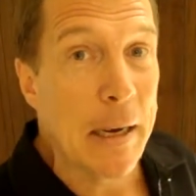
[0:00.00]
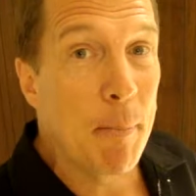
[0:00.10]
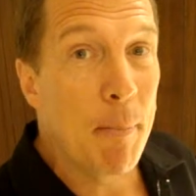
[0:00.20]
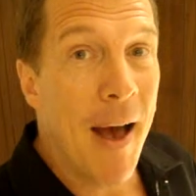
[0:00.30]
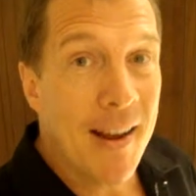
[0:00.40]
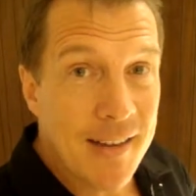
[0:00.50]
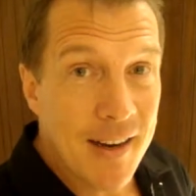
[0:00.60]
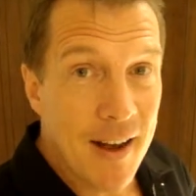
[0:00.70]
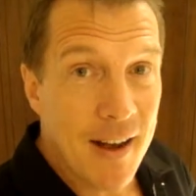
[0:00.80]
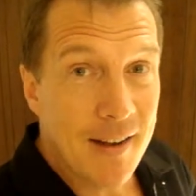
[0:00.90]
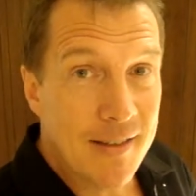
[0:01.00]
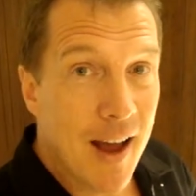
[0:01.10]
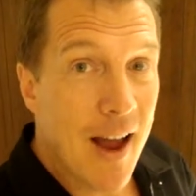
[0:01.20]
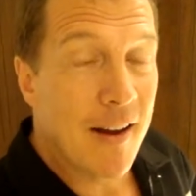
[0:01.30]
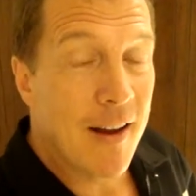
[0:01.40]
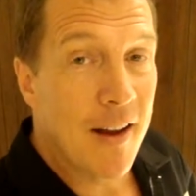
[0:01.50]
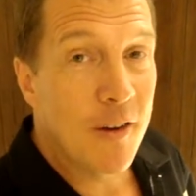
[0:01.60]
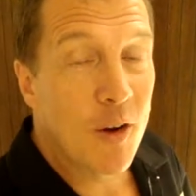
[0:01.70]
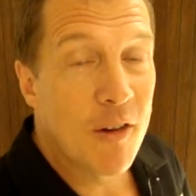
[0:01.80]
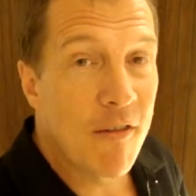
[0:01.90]
in Pattaya,
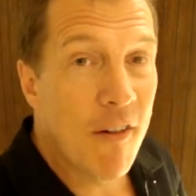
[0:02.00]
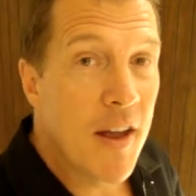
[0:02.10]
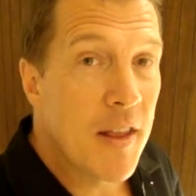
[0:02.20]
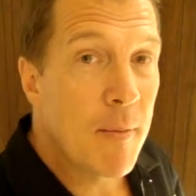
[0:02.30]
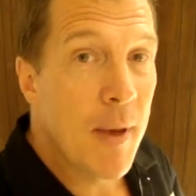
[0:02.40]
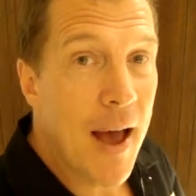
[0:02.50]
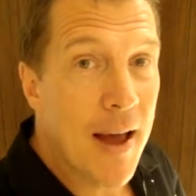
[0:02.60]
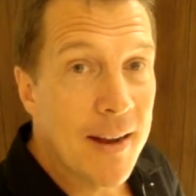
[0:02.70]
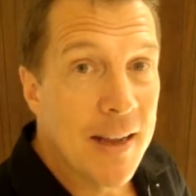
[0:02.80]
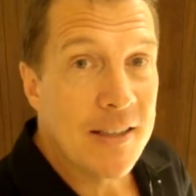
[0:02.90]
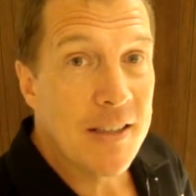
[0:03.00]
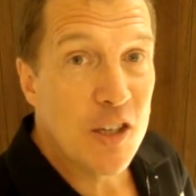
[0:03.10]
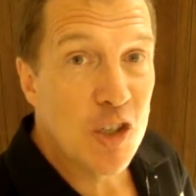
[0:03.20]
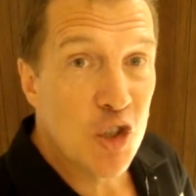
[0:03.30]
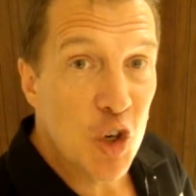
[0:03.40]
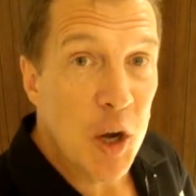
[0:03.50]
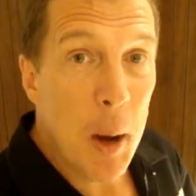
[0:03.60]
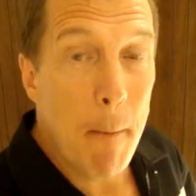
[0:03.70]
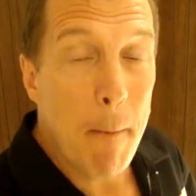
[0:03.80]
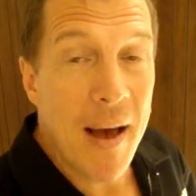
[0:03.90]
Thailand. You can find them at
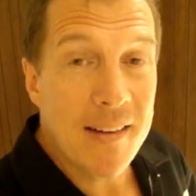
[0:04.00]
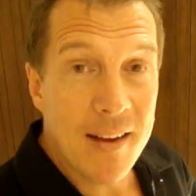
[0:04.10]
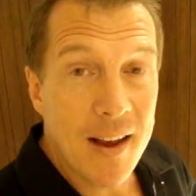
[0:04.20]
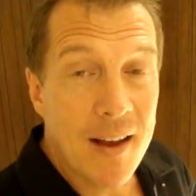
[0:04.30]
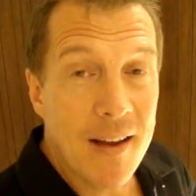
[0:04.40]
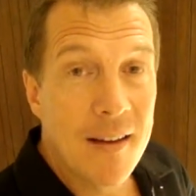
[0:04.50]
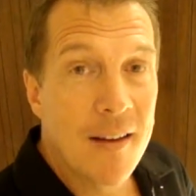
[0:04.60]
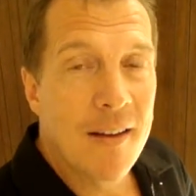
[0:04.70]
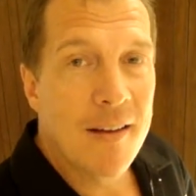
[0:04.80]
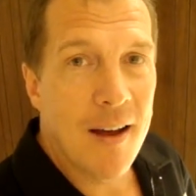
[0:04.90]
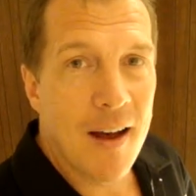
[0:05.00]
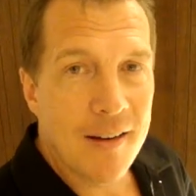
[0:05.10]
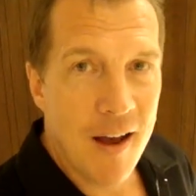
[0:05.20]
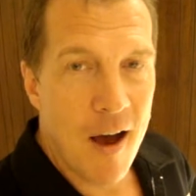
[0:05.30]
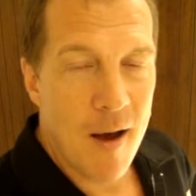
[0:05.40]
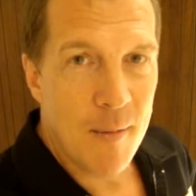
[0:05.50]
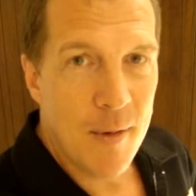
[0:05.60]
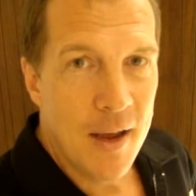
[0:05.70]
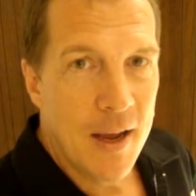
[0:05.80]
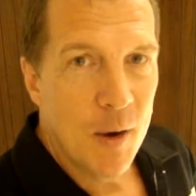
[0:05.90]
sansukpattaya.com.
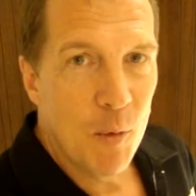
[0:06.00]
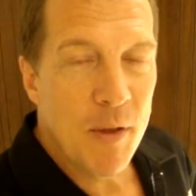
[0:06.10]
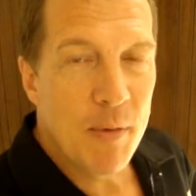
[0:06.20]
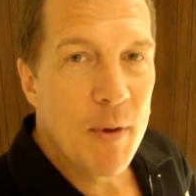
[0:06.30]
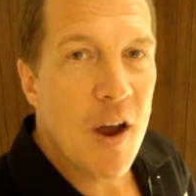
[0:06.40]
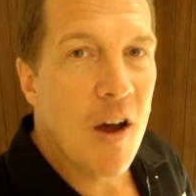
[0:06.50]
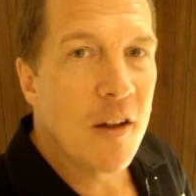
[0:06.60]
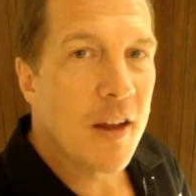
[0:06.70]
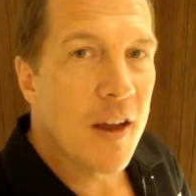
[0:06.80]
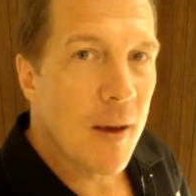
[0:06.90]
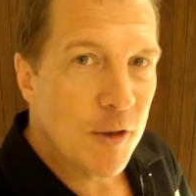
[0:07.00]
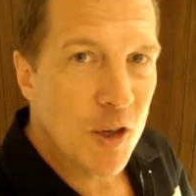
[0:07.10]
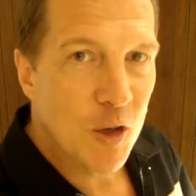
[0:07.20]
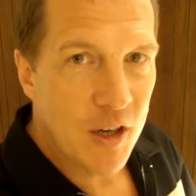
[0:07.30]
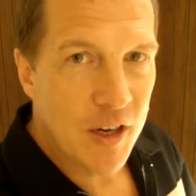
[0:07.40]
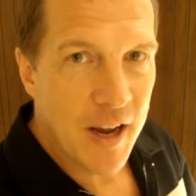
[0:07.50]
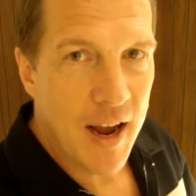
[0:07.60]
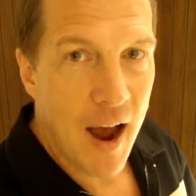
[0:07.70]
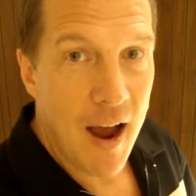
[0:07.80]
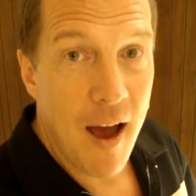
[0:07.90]
With me on the episode
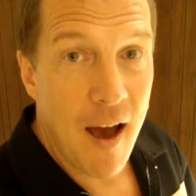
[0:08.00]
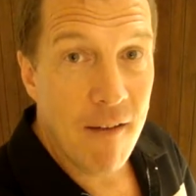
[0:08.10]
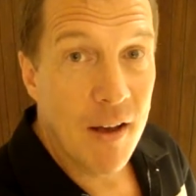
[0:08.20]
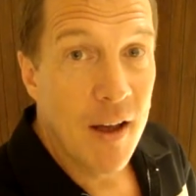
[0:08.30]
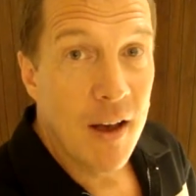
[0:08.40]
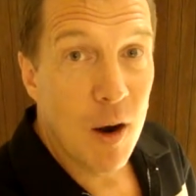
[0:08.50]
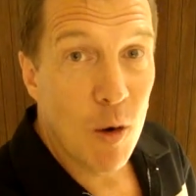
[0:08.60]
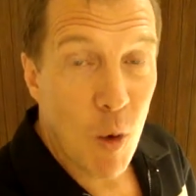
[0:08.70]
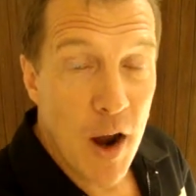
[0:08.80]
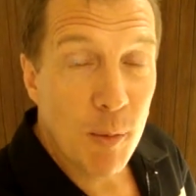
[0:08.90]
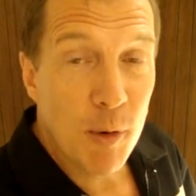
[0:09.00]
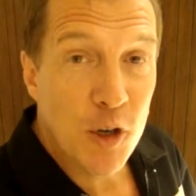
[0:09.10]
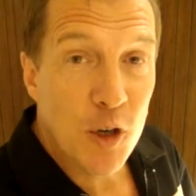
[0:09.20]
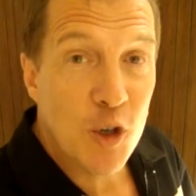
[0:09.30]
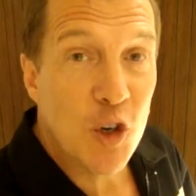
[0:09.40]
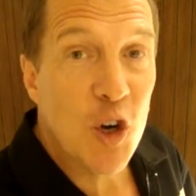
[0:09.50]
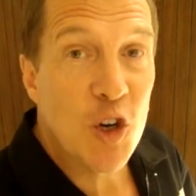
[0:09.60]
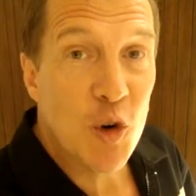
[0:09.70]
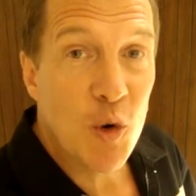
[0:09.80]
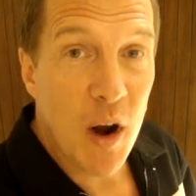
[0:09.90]
today, I have a writer,
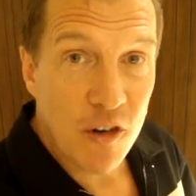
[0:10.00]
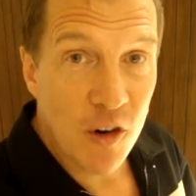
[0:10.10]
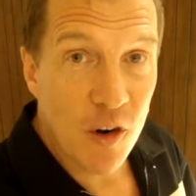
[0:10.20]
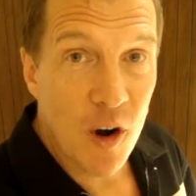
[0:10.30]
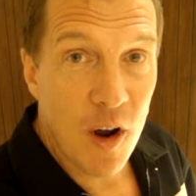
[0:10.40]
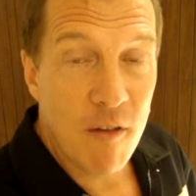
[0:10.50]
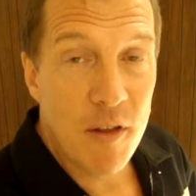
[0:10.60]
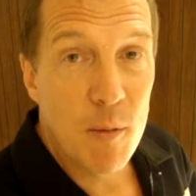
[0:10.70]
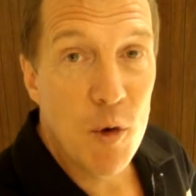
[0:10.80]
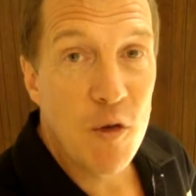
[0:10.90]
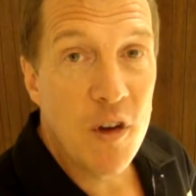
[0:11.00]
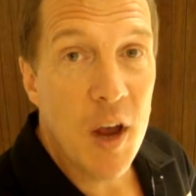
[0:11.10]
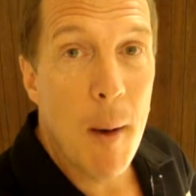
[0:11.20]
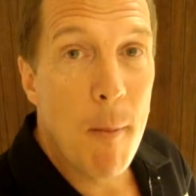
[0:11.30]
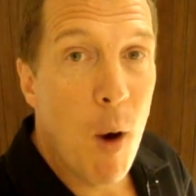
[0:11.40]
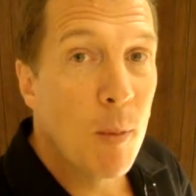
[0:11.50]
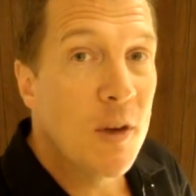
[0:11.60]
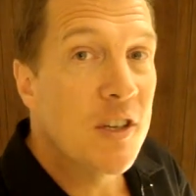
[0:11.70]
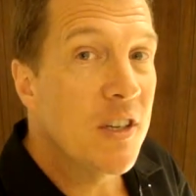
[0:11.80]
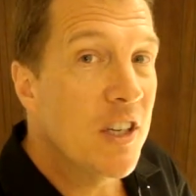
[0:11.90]
producer, director of the movie A
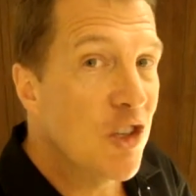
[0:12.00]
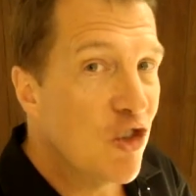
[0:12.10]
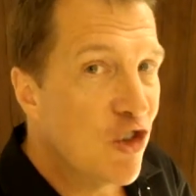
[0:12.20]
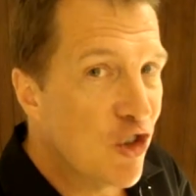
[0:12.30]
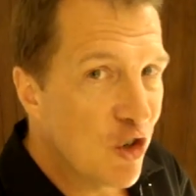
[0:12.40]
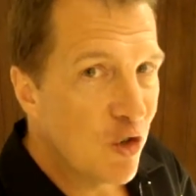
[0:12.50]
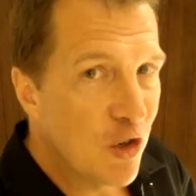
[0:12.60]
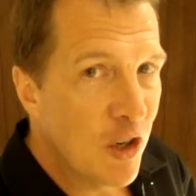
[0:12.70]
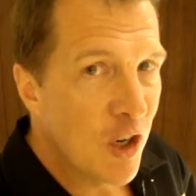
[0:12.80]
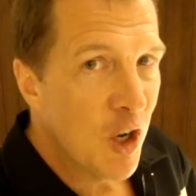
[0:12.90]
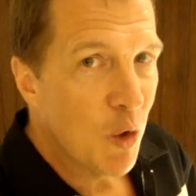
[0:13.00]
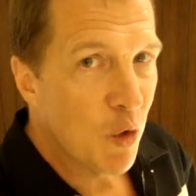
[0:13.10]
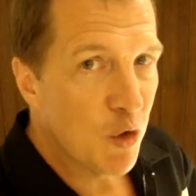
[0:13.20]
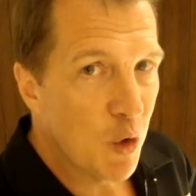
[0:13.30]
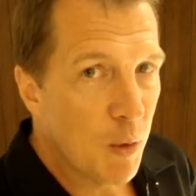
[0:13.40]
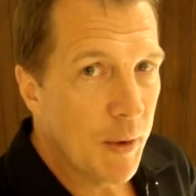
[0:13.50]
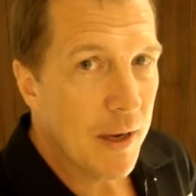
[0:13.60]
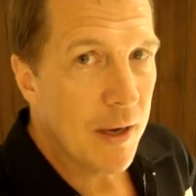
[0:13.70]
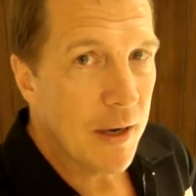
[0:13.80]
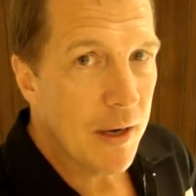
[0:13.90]
Moment in June, which will
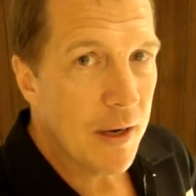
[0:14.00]
be